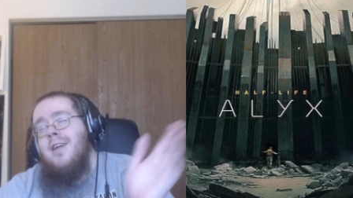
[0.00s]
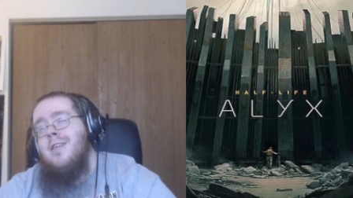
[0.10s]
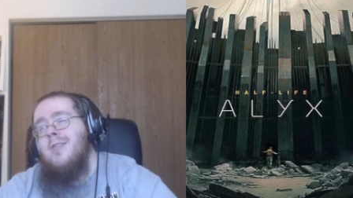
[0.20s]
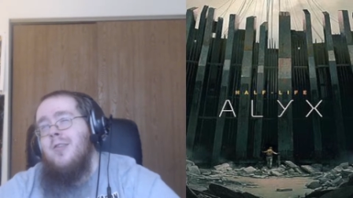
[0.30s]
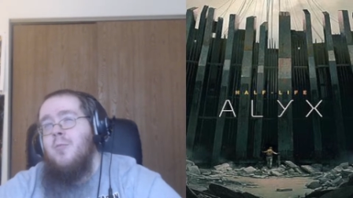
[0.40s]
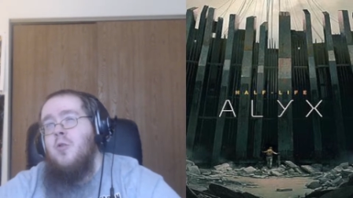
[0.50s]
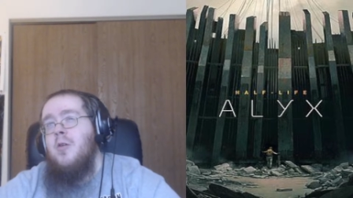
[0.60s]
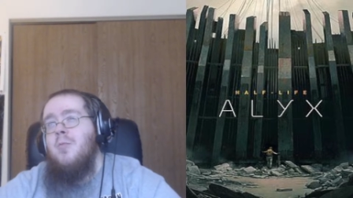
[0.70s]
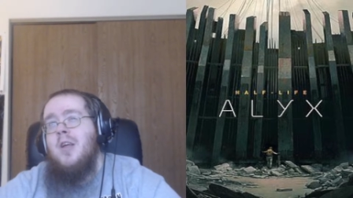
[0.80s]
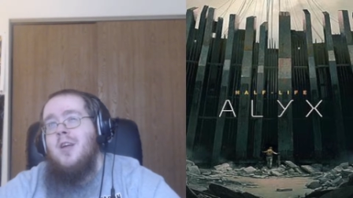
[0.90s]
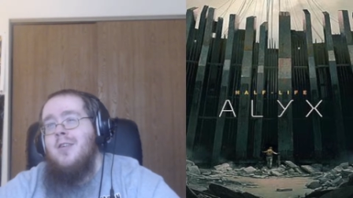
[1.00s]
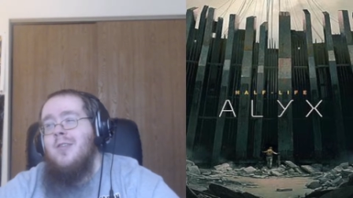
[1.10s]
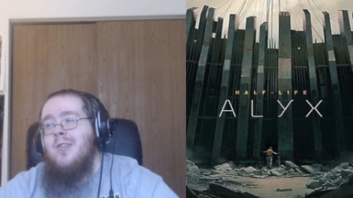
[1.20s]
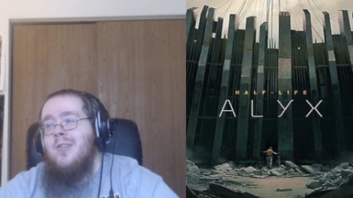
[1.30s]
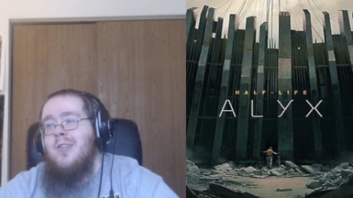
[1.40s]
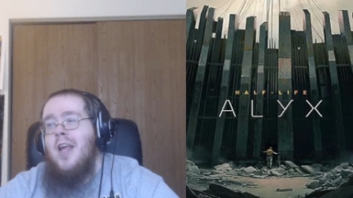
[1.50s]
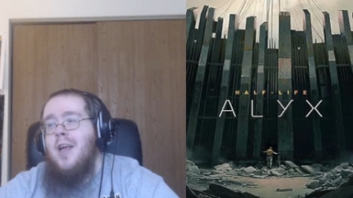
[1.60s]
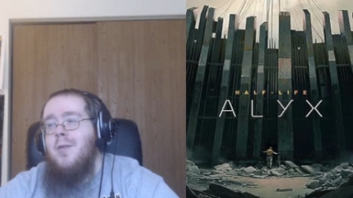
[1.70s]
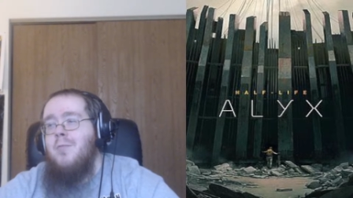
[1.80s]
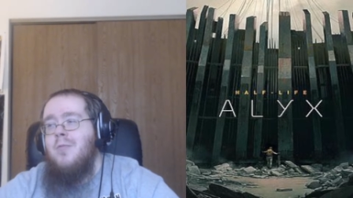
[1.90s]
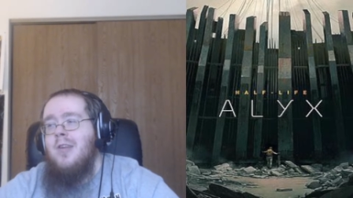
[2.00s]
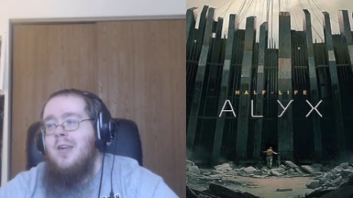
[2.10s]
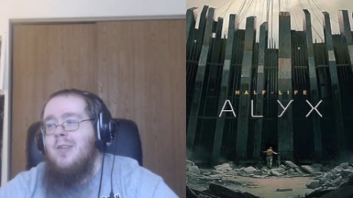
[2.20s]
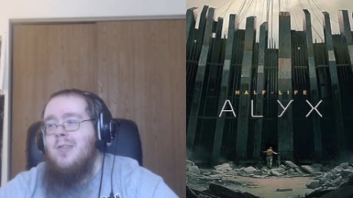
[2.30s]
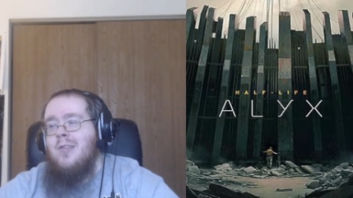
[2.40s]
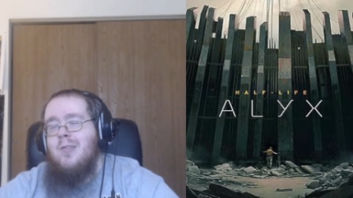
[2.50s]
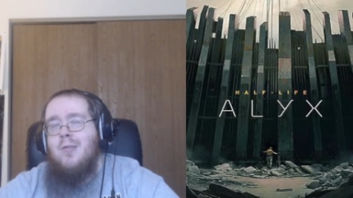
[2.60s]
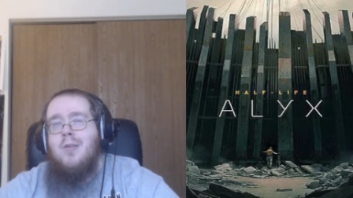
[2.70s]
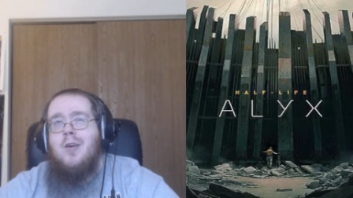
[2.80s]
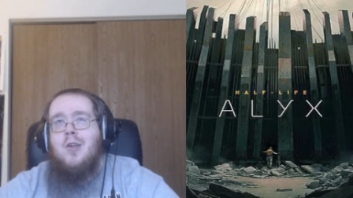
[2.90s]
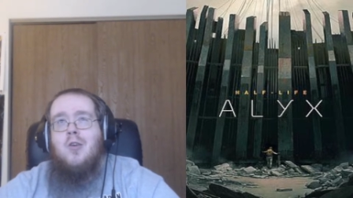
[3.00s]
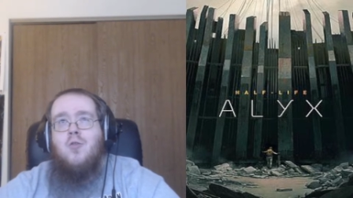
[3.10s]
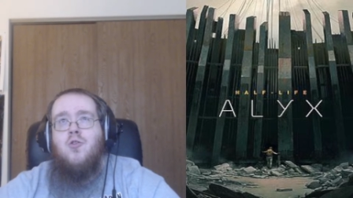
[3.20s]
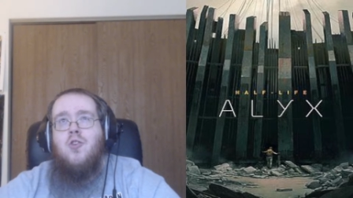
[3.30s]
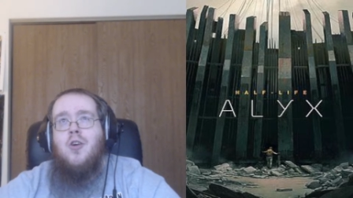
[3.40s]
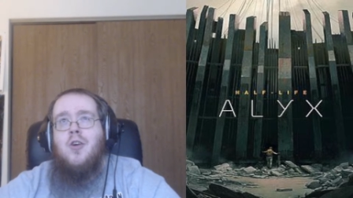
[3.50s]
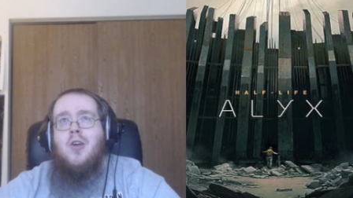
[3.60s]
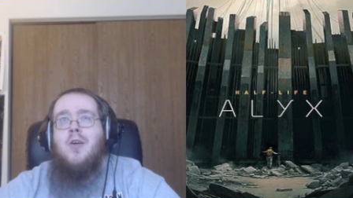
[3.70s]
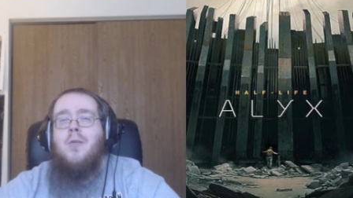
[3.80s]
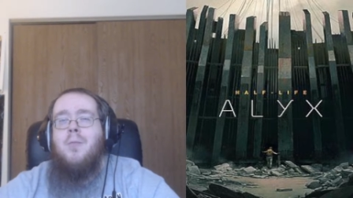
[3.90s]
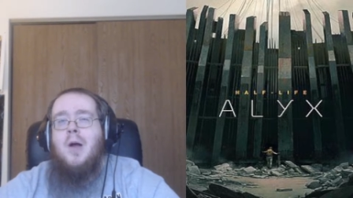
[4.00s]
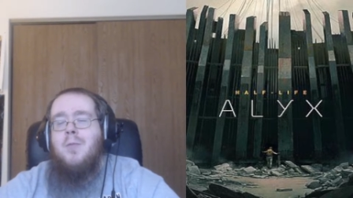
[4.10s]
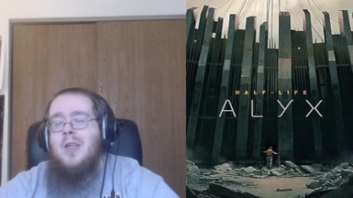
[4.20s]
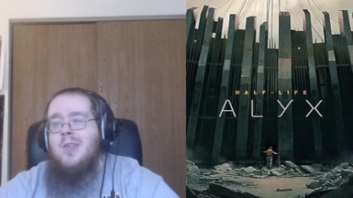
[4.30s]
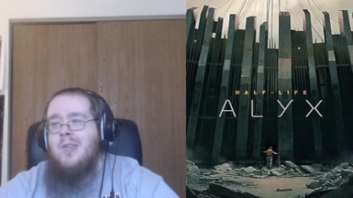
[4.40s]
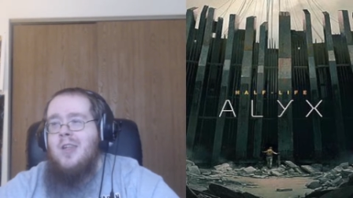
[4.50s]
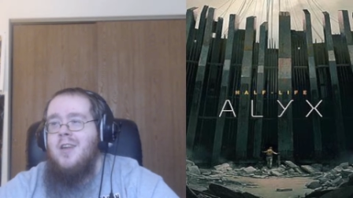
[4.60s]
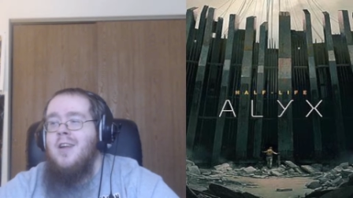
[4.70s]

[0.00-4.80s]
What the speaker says: simply because this game takes a good chunk of my PC.